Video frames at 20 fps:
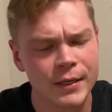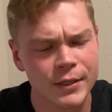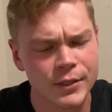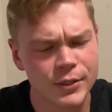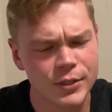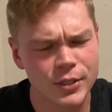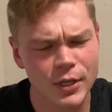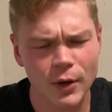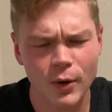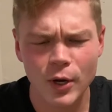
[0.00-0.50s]

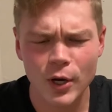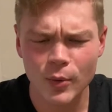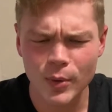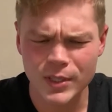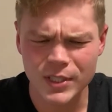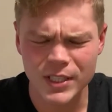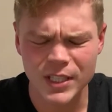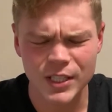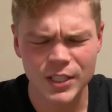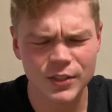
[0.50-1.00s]
So who
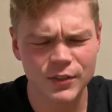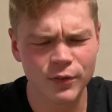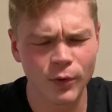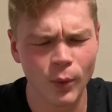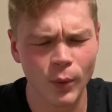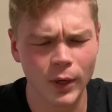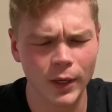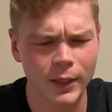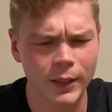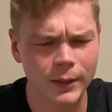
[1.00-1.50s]
is this
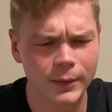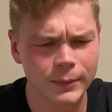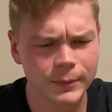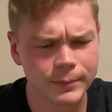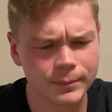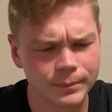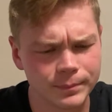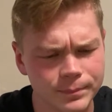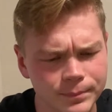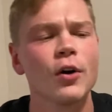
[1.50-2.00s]
for?
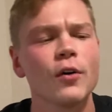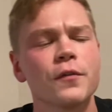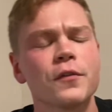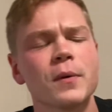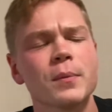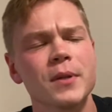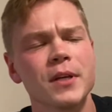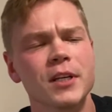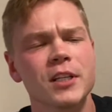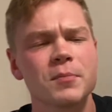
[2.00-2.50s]

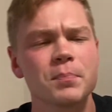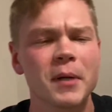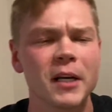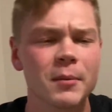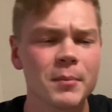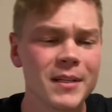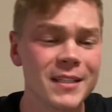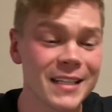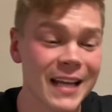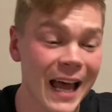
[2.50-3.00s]
From the
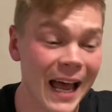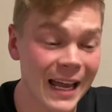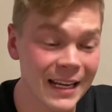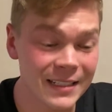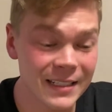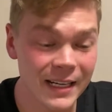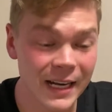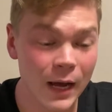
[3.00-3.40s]
experiments I did,